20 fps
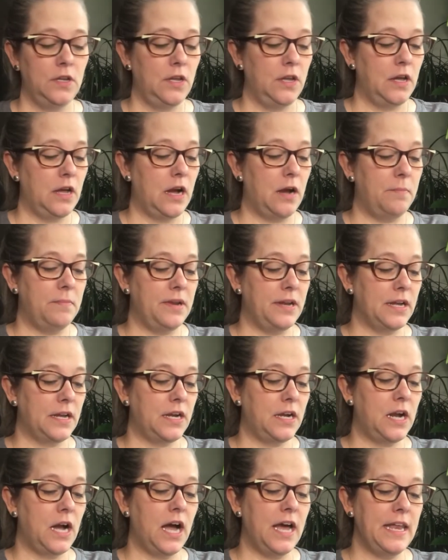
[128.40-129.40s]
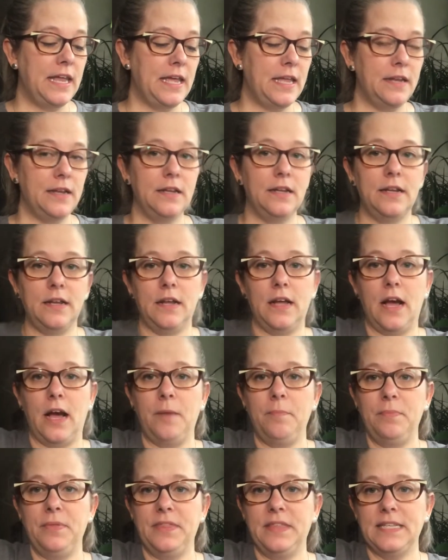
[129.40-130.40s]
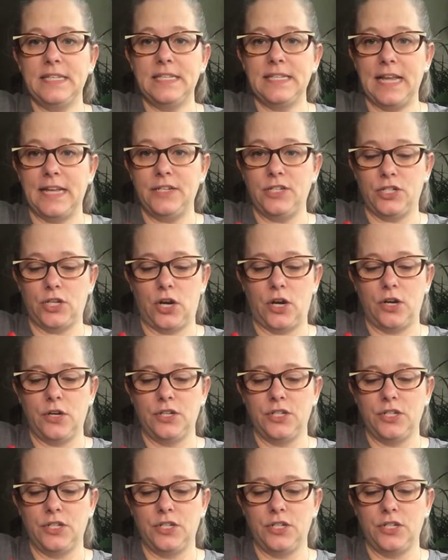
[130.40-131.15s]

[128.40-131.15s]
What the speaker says: I'm going to cut it up the center.